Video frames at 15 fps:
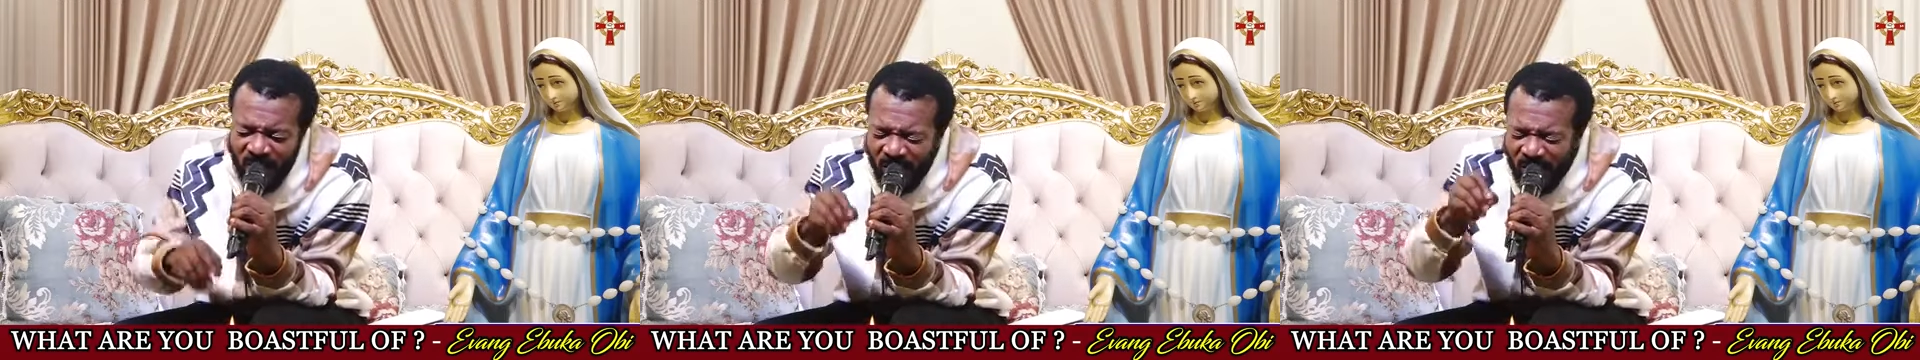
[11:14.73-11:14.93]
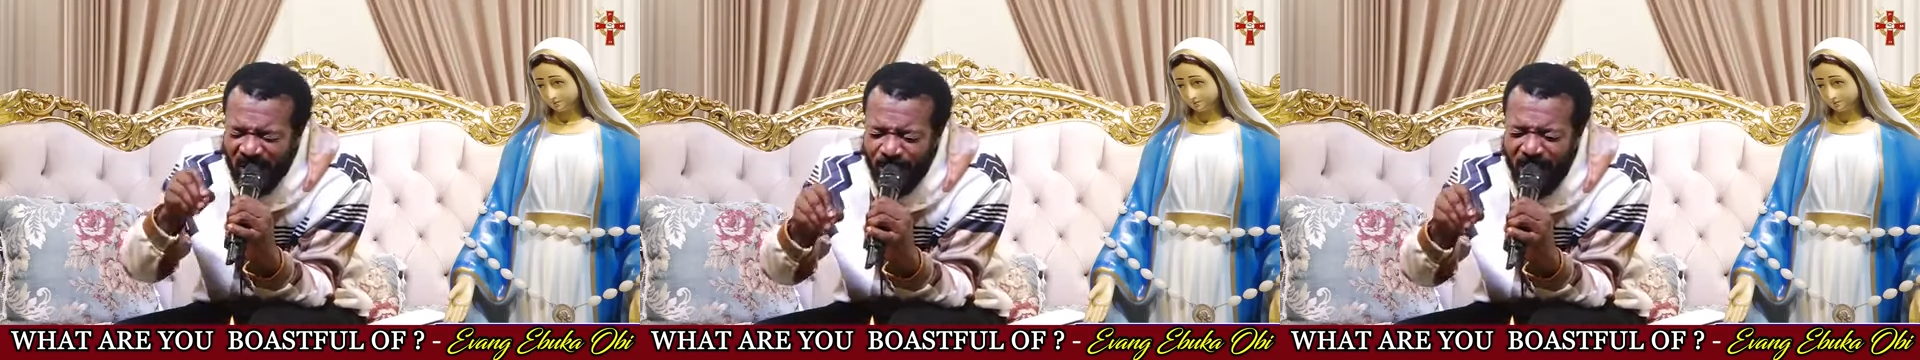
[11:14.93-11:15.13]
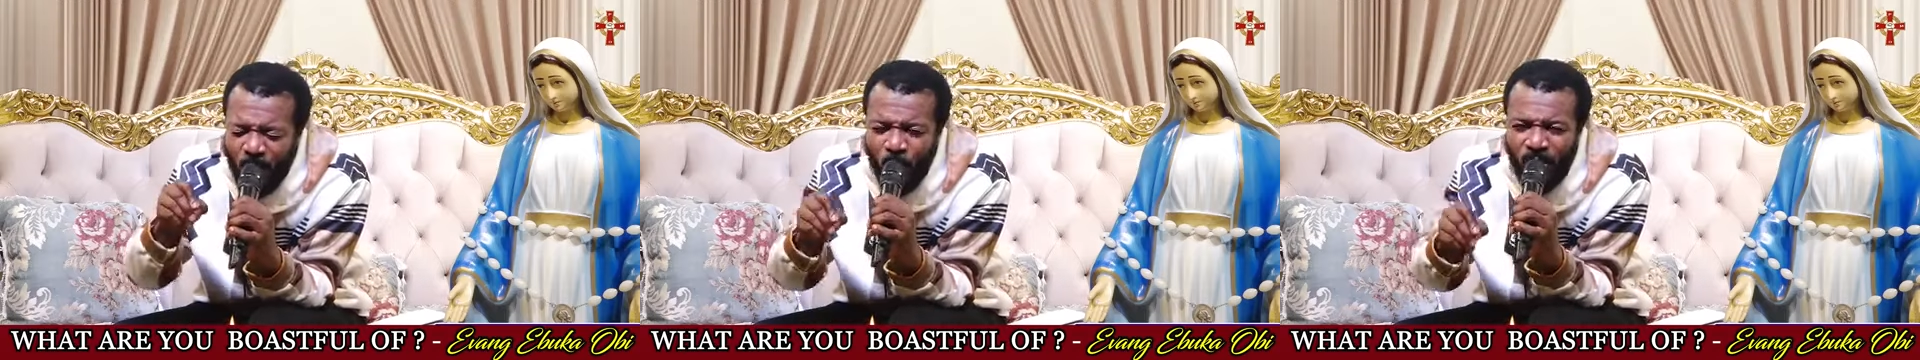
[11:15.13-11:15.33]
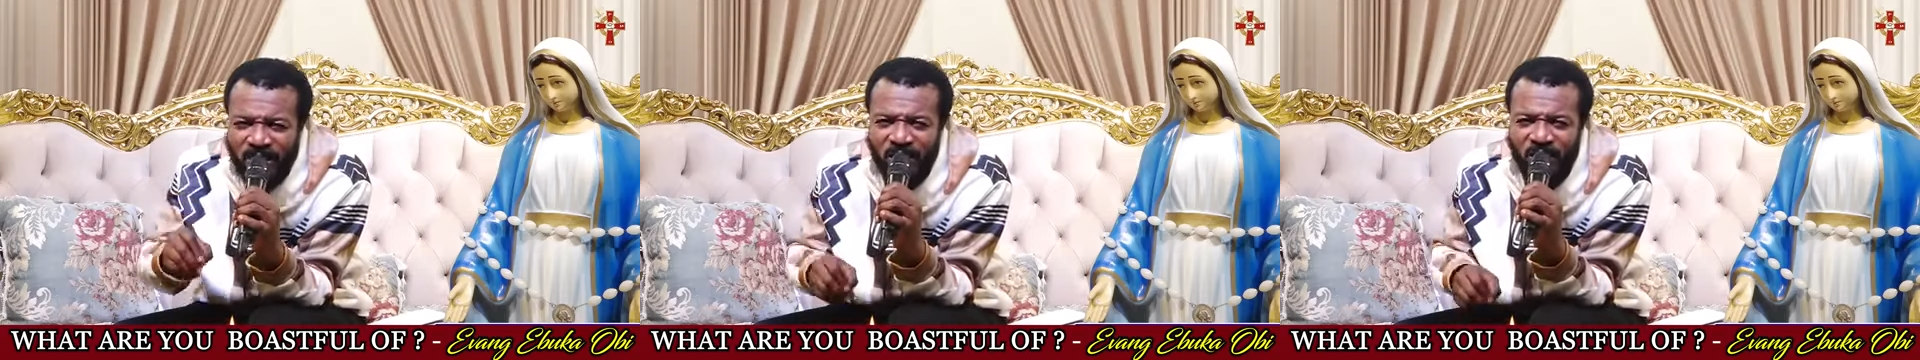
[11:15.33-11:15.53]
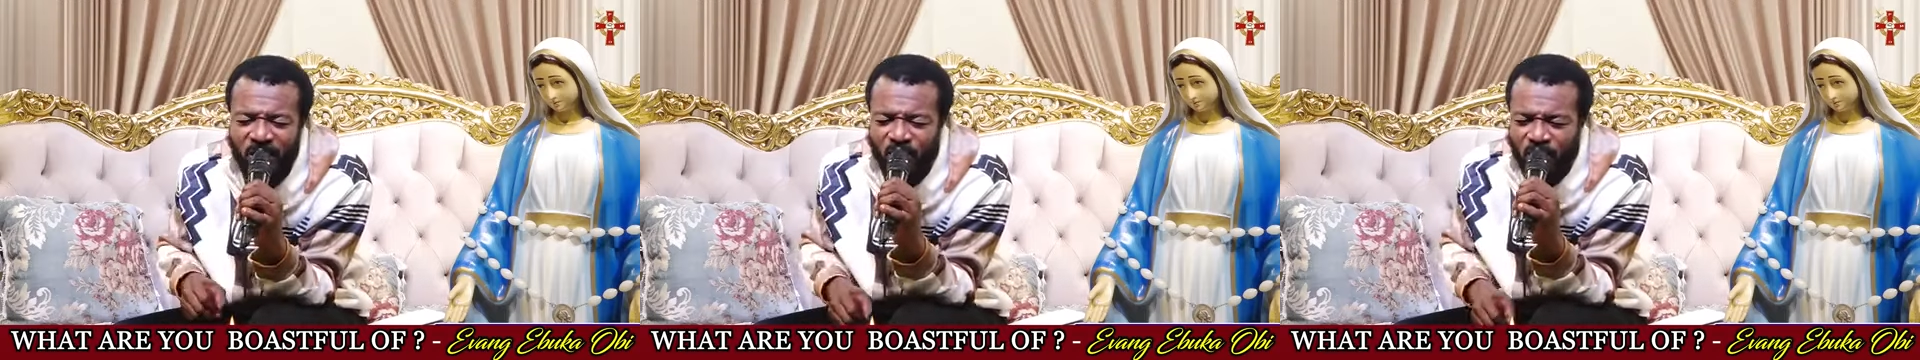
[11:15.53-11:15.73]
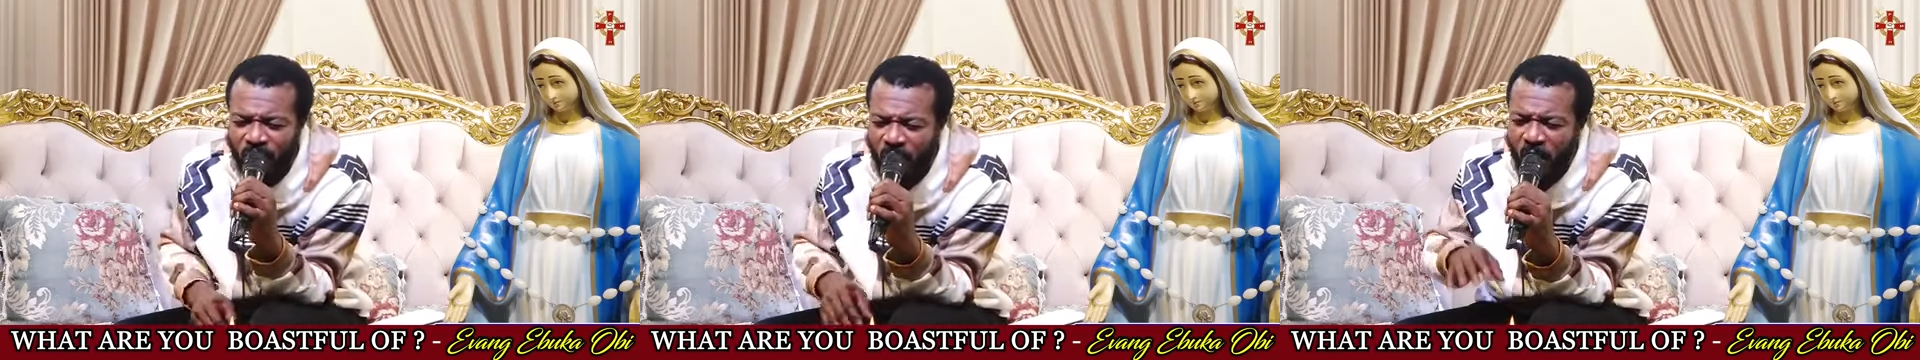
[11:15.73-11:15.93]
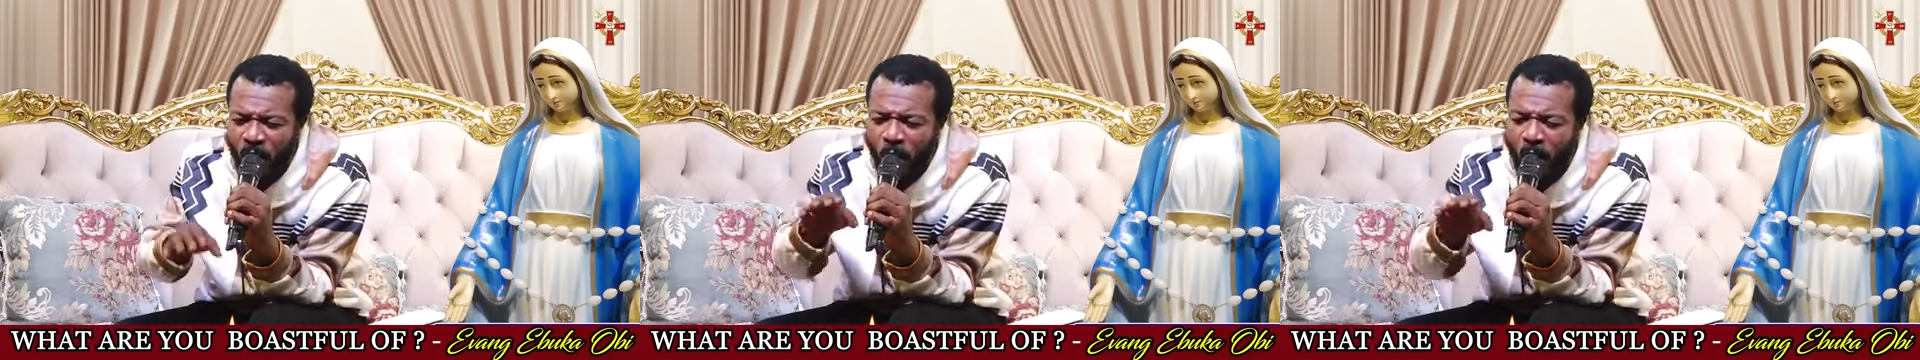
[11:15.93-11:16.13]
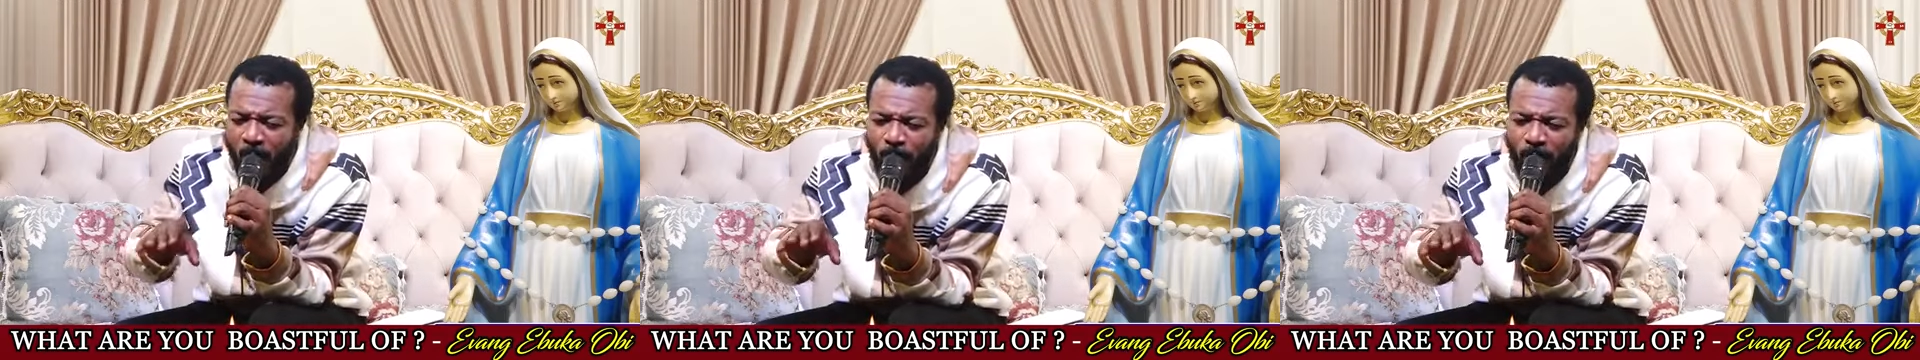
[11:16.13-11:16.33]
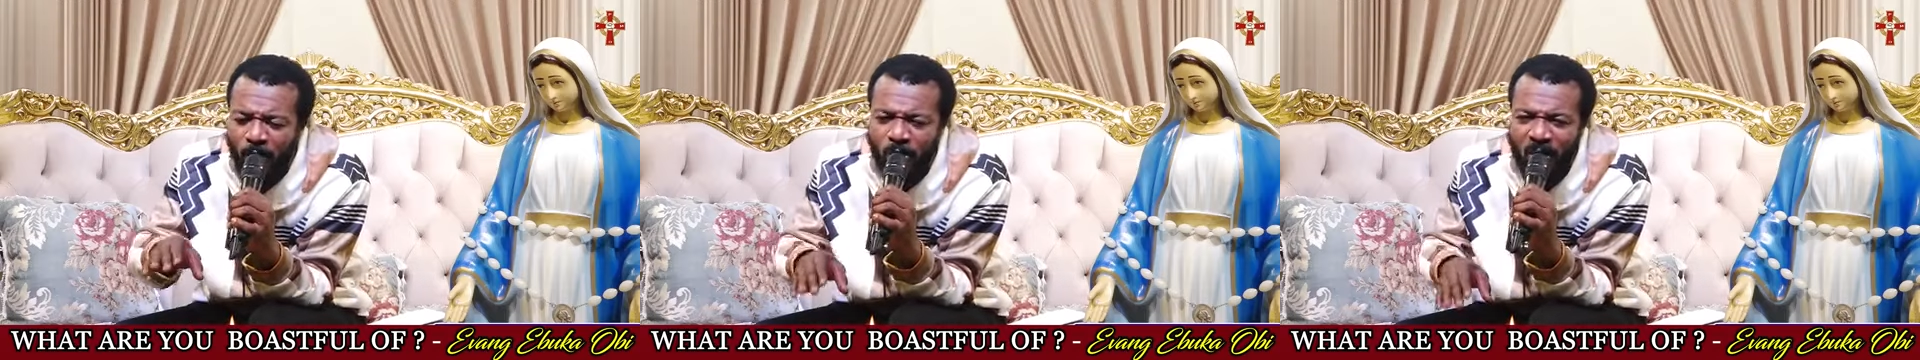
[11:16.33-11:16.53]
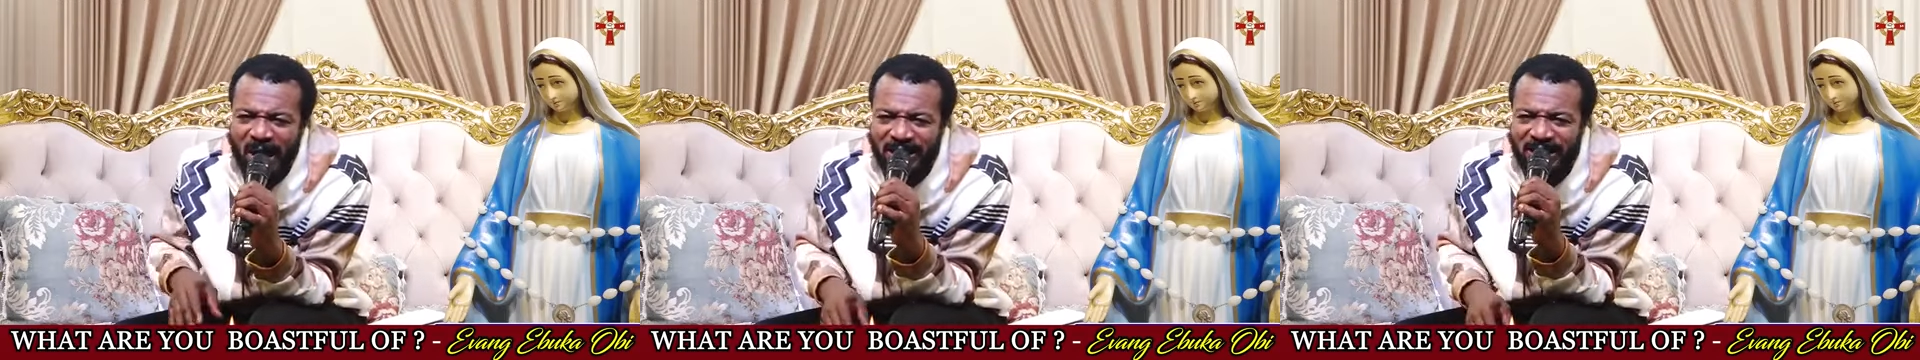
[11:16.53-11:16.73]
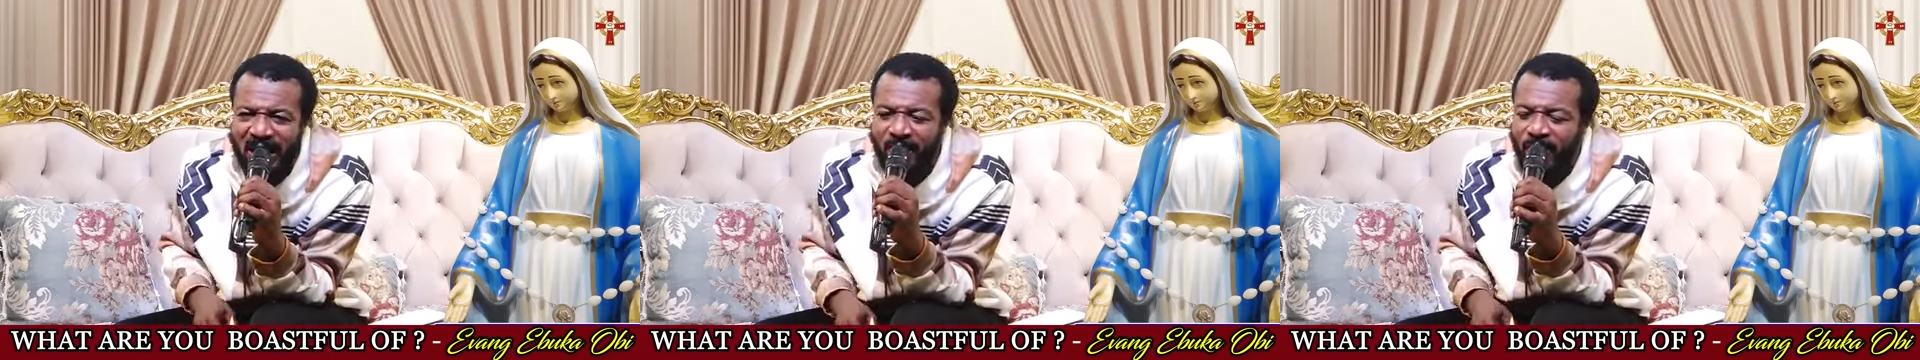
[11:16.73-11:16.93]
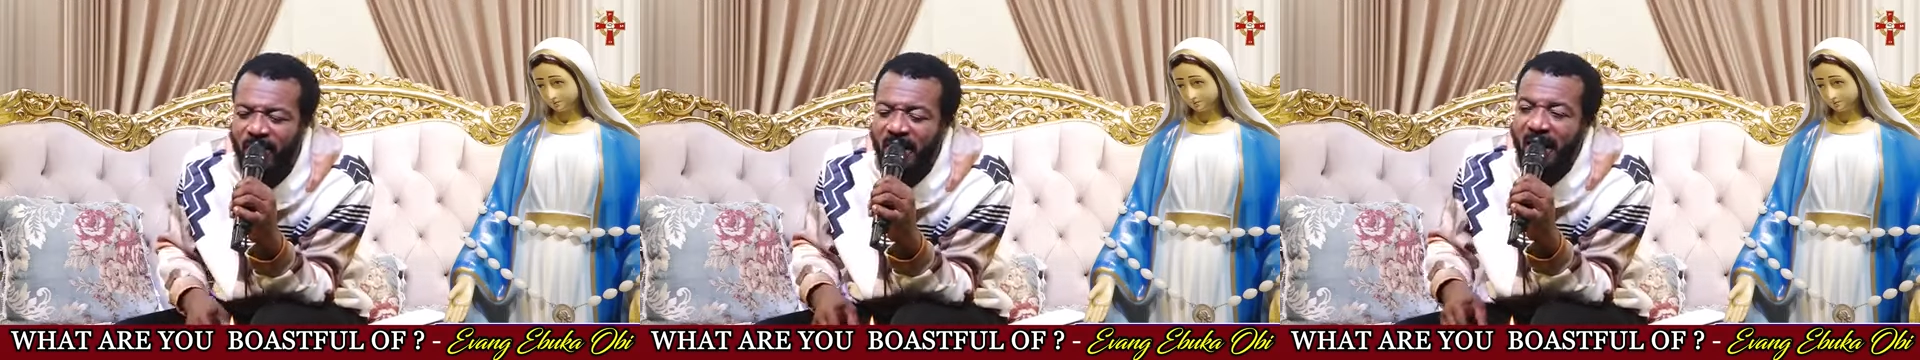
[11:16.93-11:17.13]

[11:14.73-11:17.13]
Remain with Jesus. Humble yourself.